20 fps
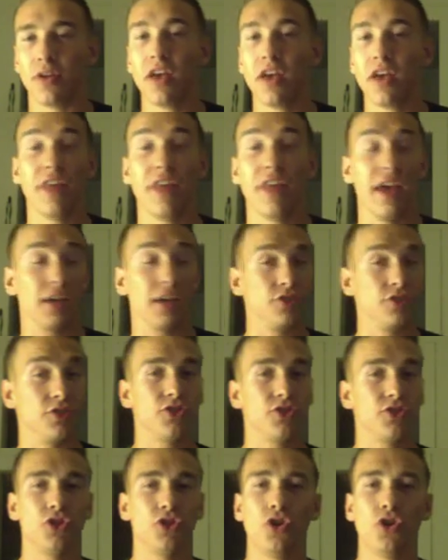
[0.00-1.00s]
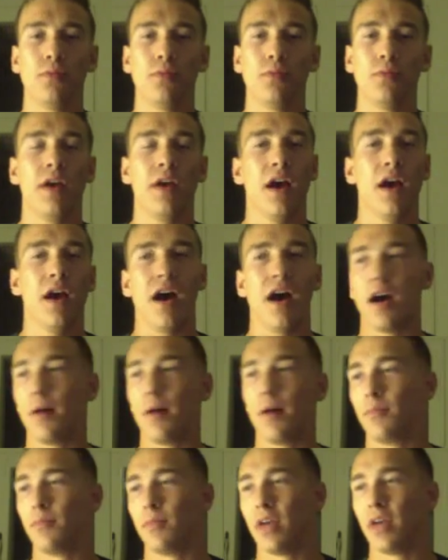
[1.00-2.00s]
they consume,
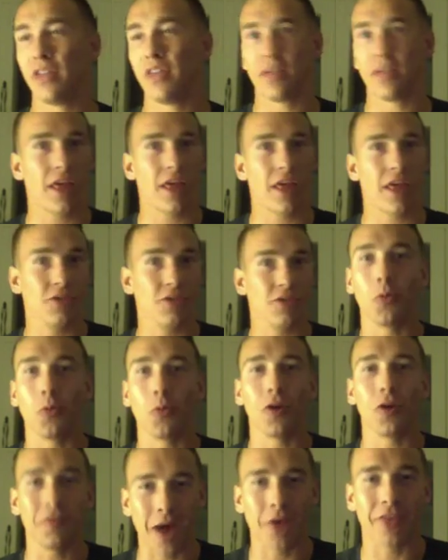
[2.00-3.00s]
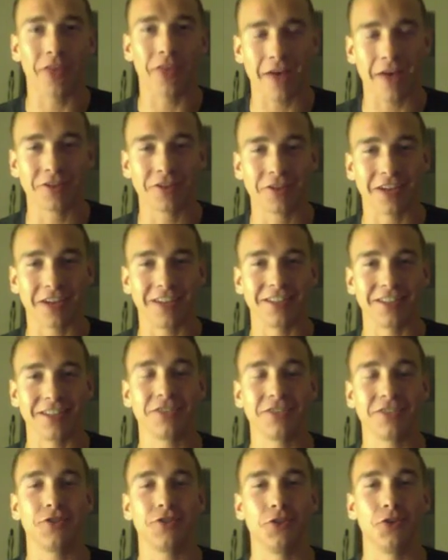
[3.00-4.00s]
and they do word of mouth advertising
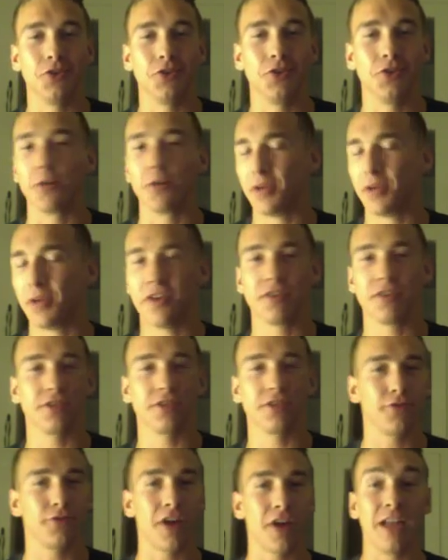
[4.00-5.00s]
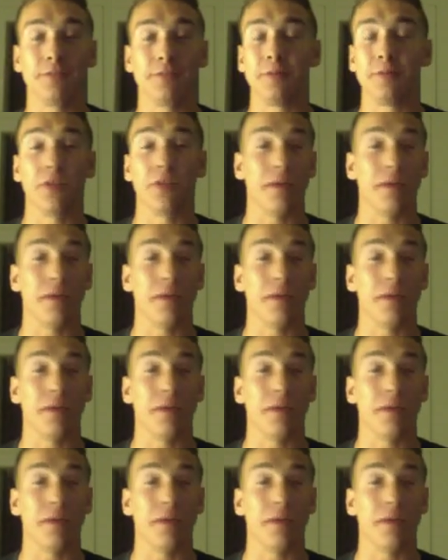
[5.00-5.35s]
to their peers, their friends, people they